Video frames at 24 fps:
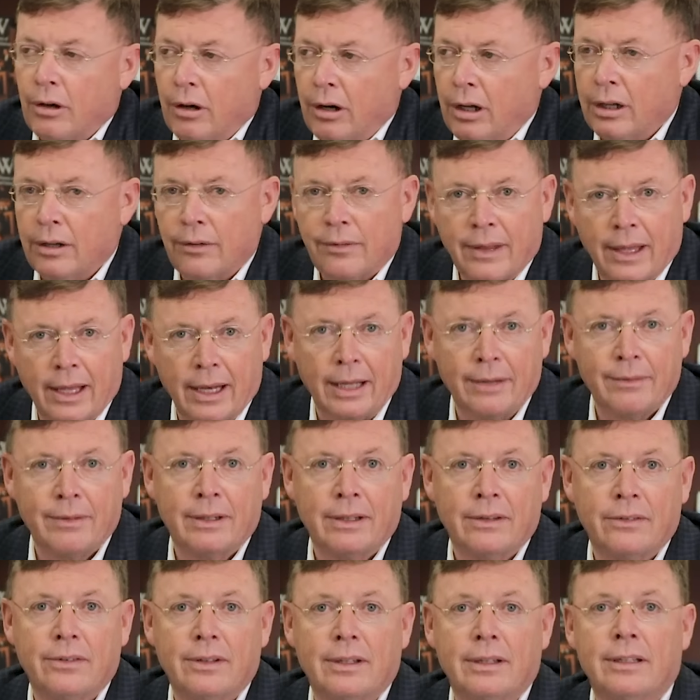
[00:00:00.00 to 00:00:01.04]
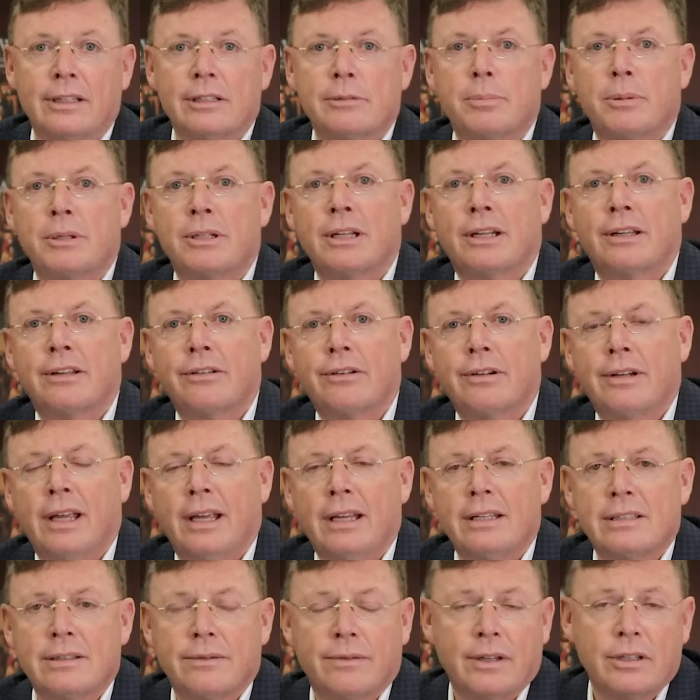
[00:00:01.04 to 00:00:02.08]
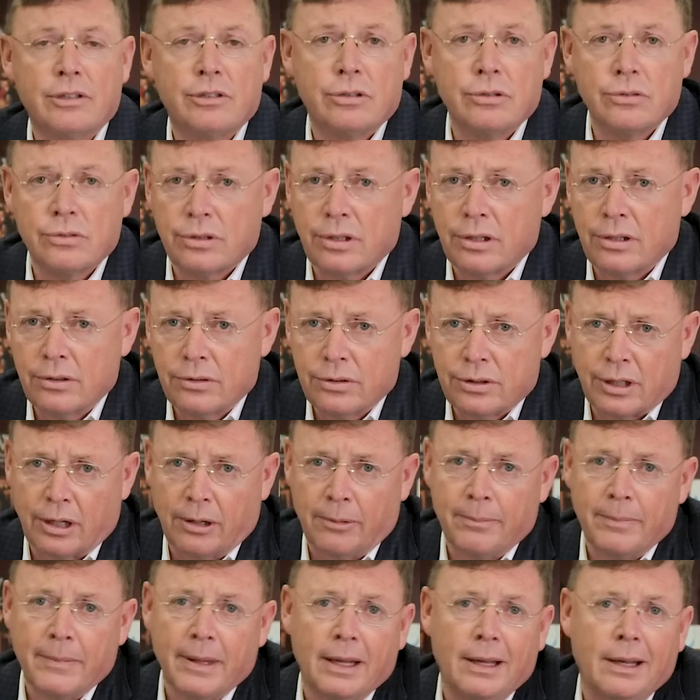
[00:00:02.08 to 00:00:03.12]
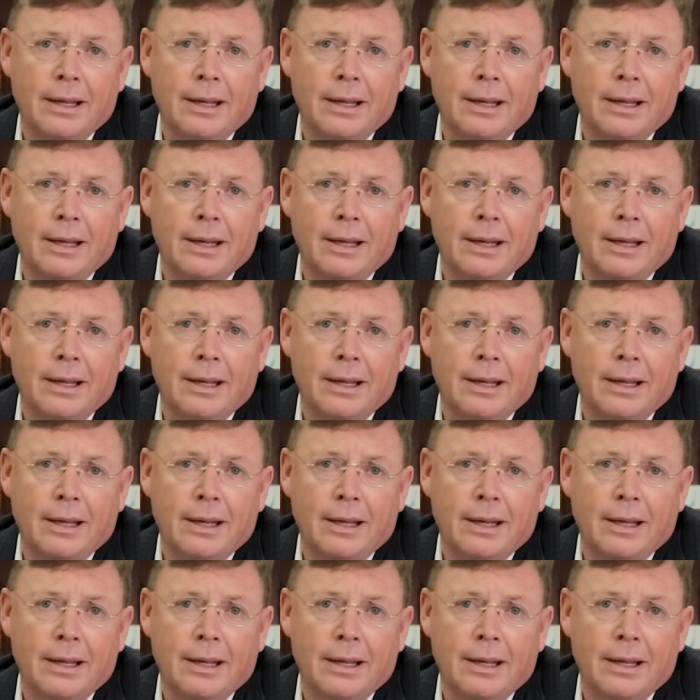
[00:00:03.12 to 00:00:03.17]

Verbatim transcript: all of that evidence in this particular case if they choose to do so.